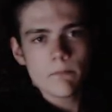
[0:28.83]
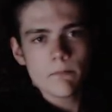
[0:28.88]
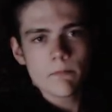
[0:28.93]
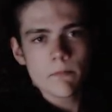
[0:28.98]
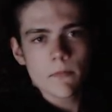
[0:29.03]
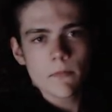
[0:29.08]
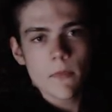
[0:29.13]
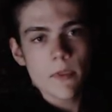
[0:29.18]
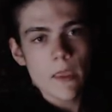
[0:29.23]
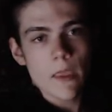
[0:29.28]

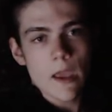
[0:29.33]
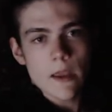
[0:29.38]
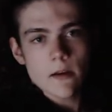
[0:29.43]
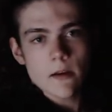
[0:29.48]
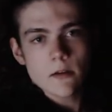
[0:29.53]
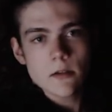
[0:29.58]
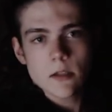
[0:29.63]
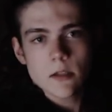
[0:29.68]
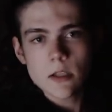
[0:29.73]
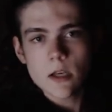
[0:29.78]
Then,
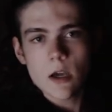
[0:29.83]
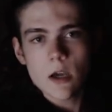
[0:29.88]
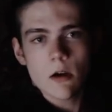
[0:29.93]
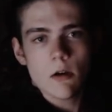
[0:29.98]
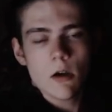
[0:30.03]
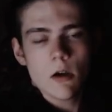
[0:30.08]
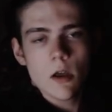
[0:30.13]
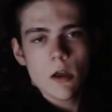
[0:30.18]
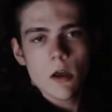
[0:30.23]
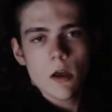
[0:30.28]
you know,
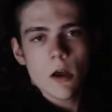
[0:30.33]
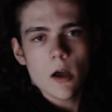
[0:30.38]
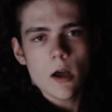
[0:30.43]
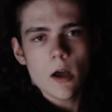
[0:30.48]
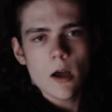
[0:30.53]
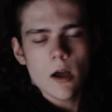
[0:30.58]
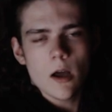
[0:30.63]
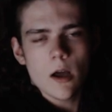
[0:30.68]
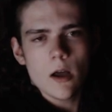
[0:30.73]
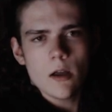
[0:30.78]

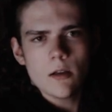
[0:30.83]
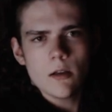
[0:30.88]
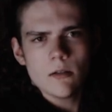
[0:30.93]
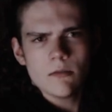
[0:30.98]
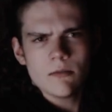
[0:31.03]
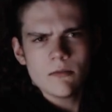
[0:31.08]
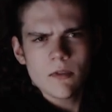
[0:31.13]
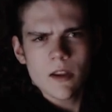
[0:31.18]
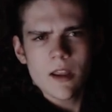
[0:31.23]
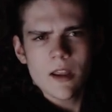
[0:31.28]

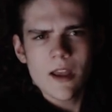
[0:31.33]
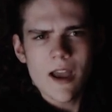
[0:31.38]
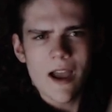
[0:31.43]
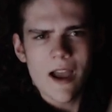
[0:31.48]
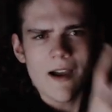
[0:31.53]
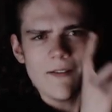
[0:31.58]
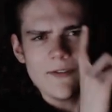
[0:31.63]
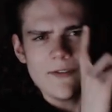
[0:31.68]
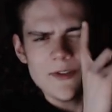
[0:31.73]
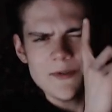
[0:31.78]

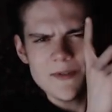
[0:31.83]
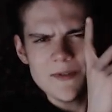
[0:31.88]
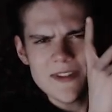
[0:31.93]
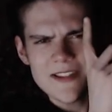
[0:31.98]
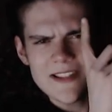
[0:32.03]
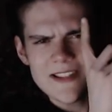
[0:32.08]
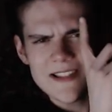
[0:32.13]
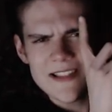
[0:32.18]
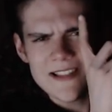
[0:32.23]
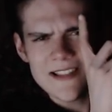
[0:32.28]
have you
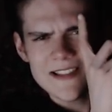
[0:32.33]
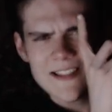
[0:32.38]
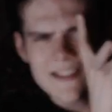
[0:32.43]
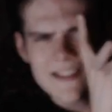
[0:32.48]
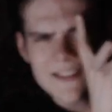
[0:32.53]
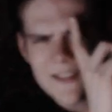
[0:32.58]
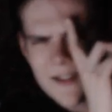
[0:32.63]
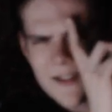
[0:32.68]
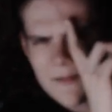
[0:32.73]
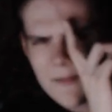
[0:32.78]
seen this
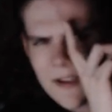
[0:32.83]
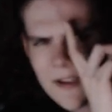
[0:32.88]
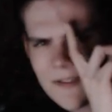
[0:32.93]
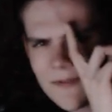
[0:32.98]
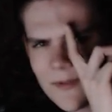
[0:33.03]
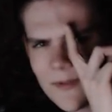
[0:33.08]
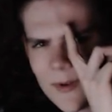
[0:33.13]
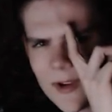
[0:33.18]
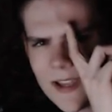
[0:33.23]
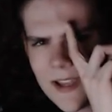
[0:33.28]
on my
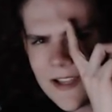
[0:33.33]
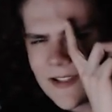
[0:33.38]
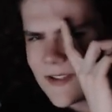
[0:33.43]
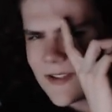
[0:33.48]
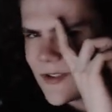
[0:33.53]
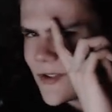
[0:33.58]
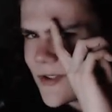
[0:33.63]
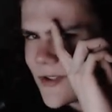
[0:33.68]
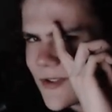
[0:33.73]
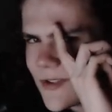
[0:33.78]
it's
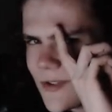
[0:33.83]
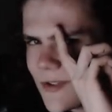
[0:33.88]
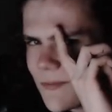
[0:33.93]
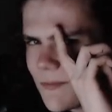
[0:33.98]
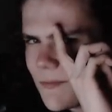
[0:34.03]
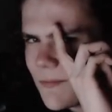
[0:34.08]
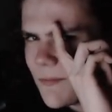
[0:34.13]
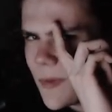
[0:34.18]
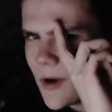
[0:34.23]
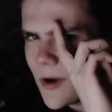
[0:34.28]
just the
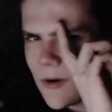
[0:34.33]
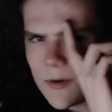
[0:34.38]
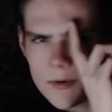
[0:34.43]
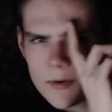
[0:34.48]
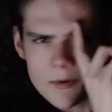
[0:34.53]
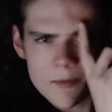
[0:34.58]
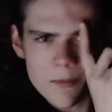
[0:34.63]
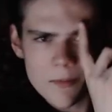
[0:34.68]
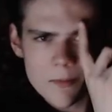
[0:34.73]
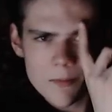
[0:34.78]

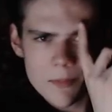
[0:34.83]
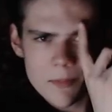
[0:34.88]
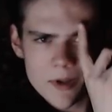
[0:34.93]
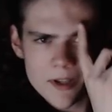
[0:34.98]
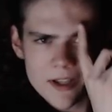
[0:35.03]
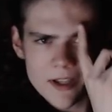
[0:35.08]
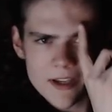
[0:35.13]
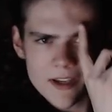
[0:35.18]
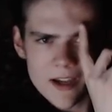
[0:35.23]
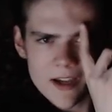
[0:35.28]
bone, but
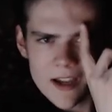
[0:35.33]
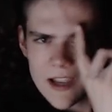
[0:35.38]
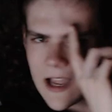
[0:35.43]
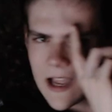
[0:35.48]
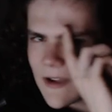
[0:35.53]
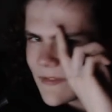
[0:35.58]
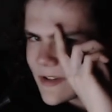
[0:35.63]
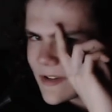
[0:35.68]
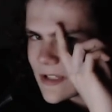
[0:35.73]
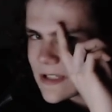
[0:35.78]
like I
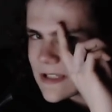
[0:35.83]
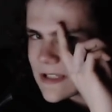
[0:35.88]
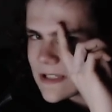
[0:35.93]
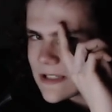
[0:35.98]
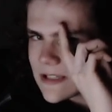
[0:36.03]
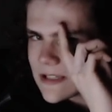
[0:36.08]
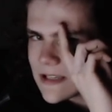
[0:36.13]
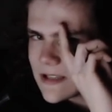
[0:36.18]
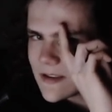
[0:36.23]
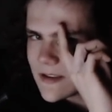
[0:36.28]
haven't
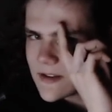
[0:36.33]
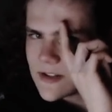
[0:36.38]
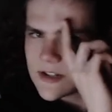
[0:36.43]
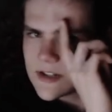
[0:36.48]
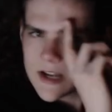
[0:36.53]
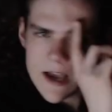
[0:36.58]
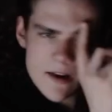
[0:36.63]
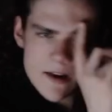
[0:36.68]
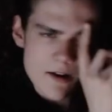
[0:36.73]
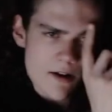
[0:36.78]
seen the
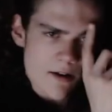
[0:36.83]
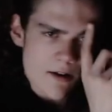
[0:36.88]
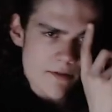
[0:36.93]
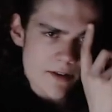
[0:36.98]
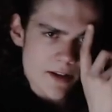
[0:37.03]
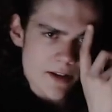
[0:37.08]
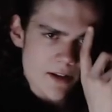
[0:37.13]
shadow of it.